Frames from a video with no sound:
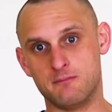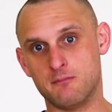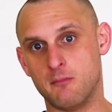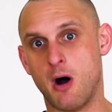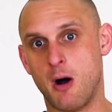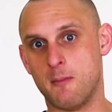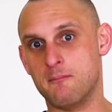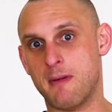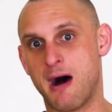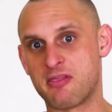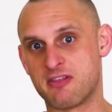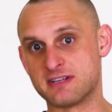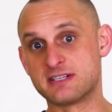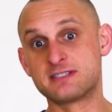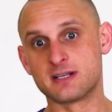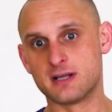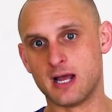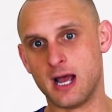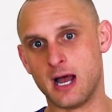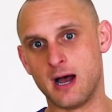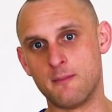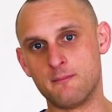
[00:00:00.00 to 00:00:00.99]
My
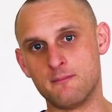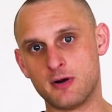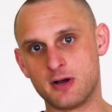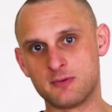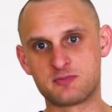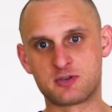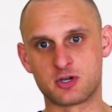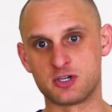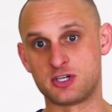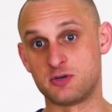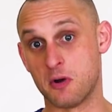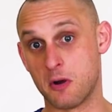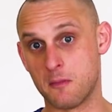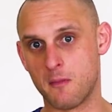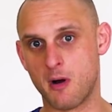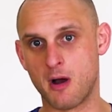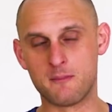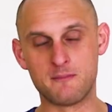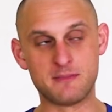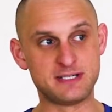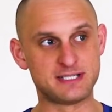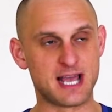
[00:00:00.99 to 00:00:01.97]
mother's, um, I'm sure she won't
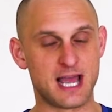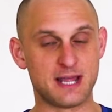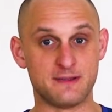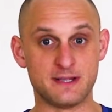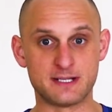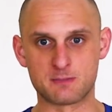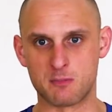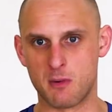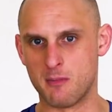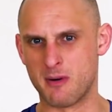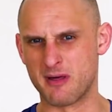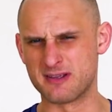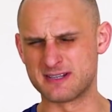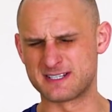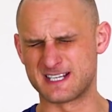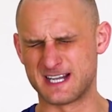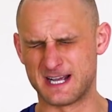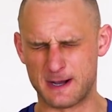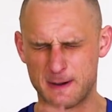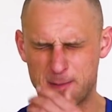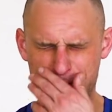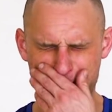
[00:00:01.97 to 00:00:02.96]
mind me saying this, my
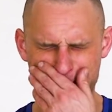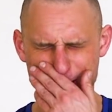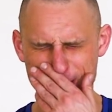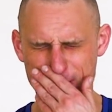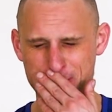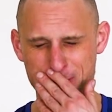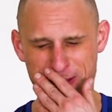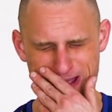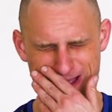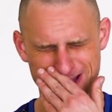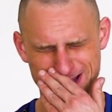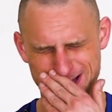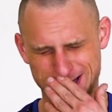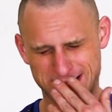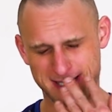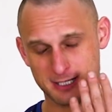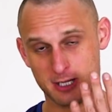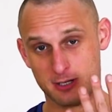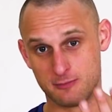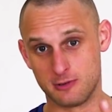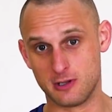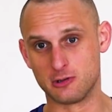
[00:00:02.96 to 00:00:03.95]
mother's uh, uh,
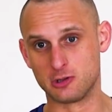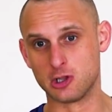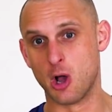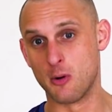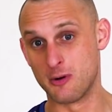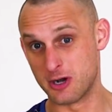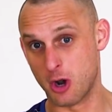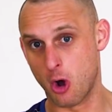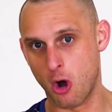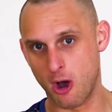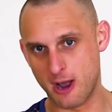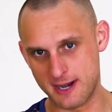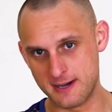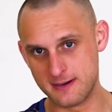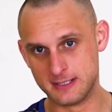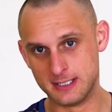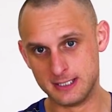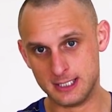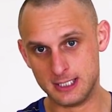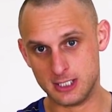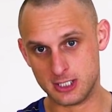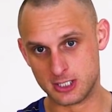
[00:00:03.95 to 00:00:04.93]
low in iron
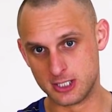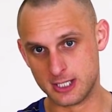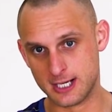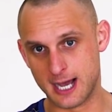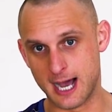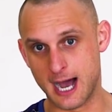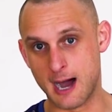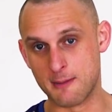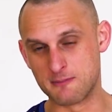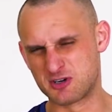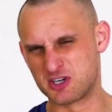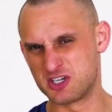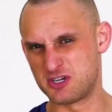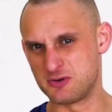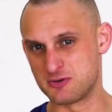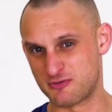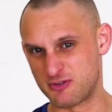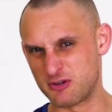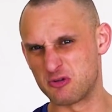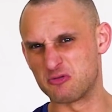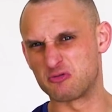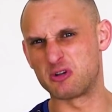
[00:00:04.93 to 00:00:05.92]
because um, she
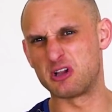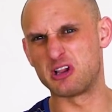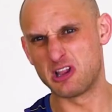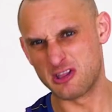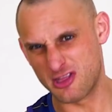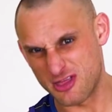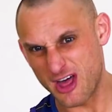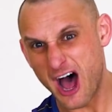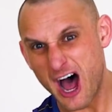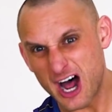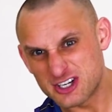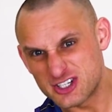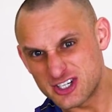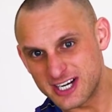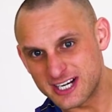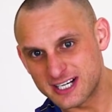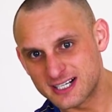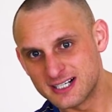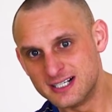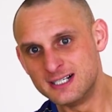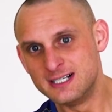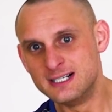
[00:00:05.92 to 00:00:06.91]
was feeling a little
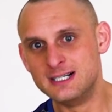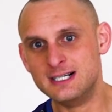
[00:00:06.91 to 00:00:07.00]
lethargic.